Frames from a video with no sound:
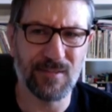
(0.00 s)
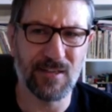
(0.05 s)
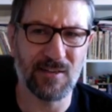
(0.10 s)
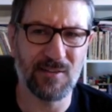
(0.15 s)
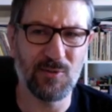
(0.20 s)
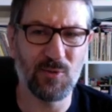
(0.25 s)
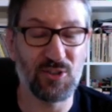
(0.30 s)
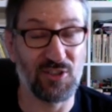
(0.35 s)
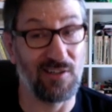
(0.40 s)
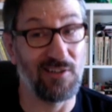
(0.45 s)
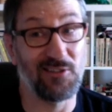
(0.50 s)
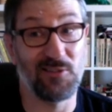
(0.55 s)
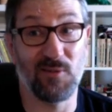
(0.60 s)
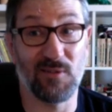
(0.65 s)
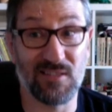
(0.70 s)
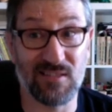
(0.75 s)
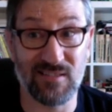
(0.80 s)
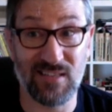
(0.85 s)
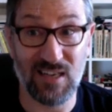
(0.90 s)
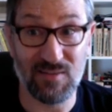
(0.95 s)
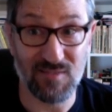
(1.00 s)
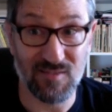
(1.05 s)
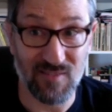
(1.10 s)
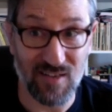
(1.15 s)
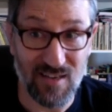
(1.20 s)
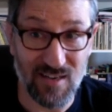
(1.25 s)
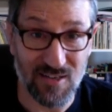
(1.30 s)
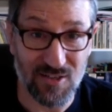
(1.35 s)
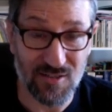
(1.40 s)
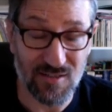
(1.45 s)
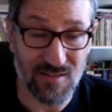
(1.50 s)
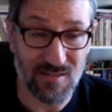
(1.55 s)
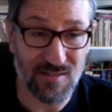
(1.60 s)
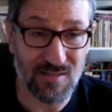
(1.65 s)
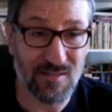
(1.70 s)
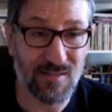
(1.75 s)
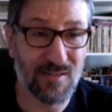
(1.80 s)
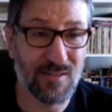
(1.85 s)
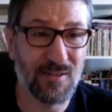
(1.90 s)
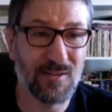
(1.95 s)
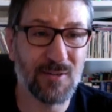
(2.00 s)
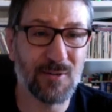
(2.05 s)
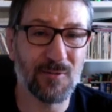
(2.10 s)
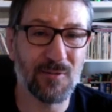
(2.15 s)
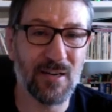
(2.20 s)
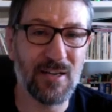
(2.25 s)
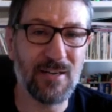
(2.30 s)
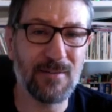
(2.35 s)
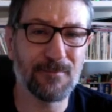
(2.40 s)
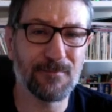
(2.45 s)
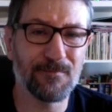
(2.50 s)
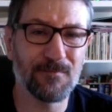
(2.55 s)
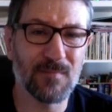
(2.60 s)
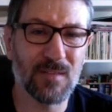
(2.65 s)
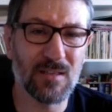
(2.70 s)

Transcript: which also doesn't have advantages, right?